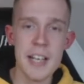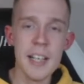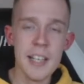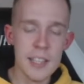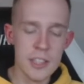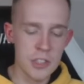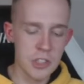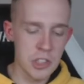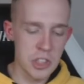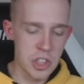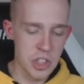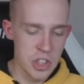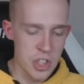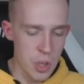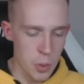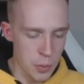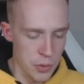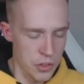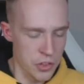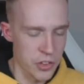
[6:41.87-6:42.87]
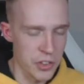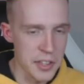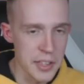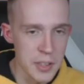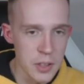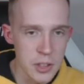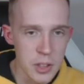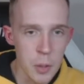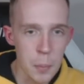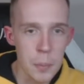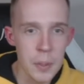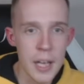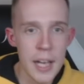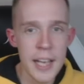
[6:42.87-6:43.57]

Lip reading: So there's just no thrill to play.